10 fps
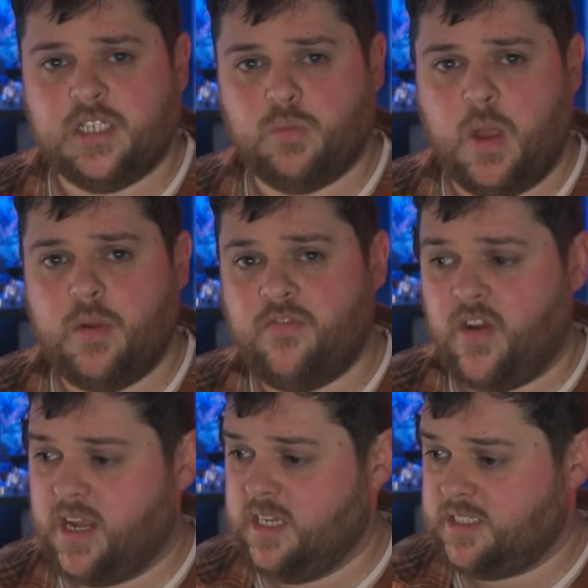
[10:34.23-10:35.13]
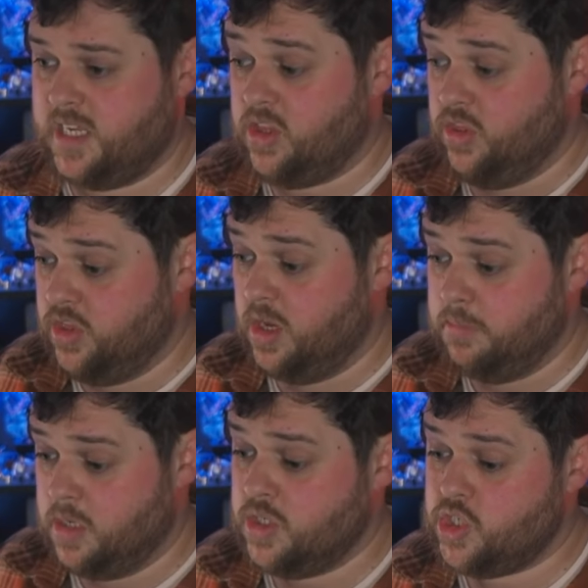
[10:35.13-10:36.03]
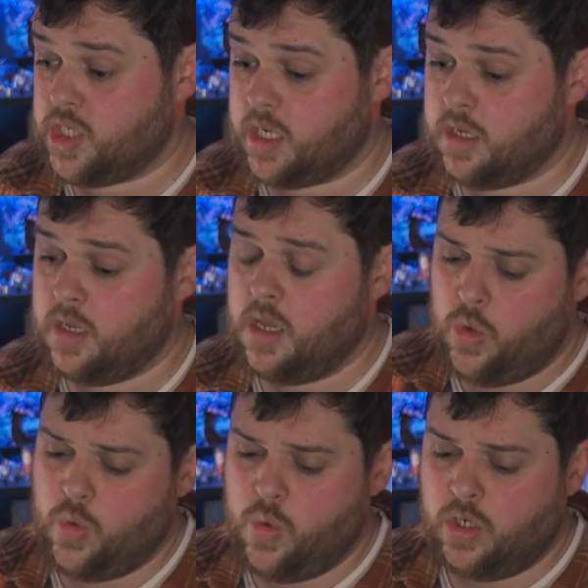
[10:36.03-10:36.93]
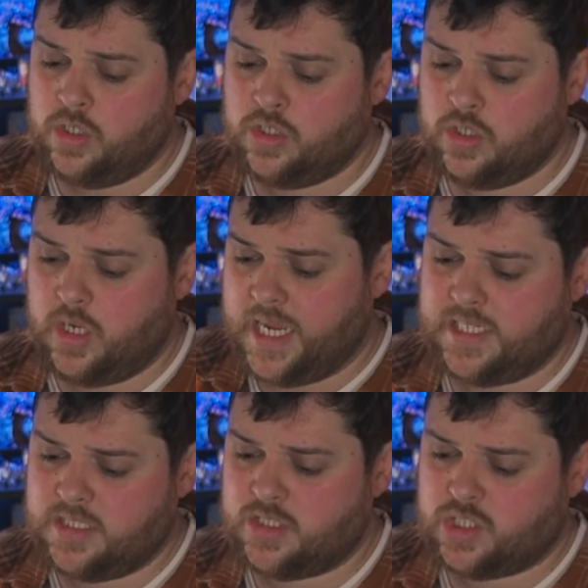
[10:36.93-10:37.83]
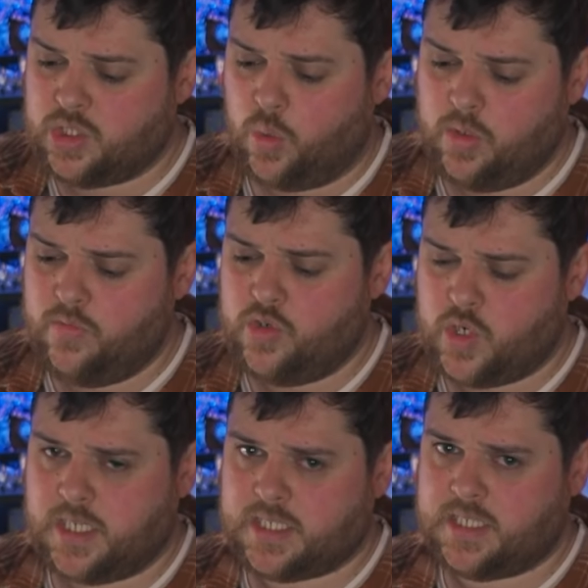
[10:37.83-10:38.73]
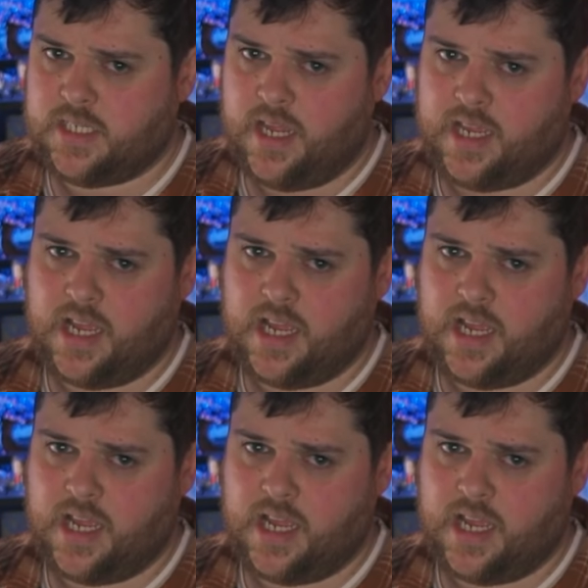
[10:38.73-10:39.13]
and this is where we finally see the munchie, who is sort of dressed